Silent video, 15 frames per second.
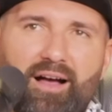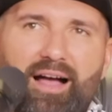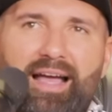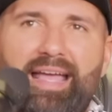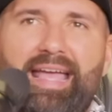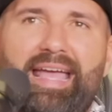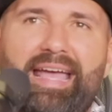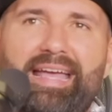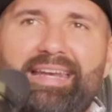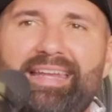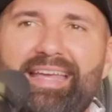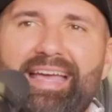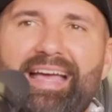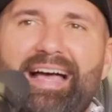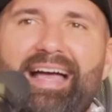yeah, I had,
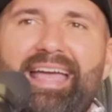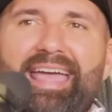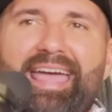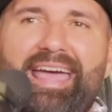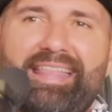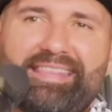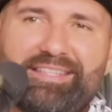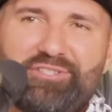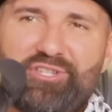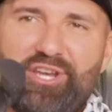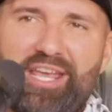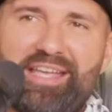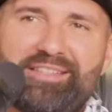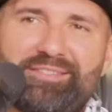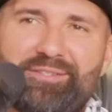them, I had right? the
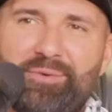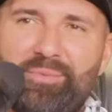chance to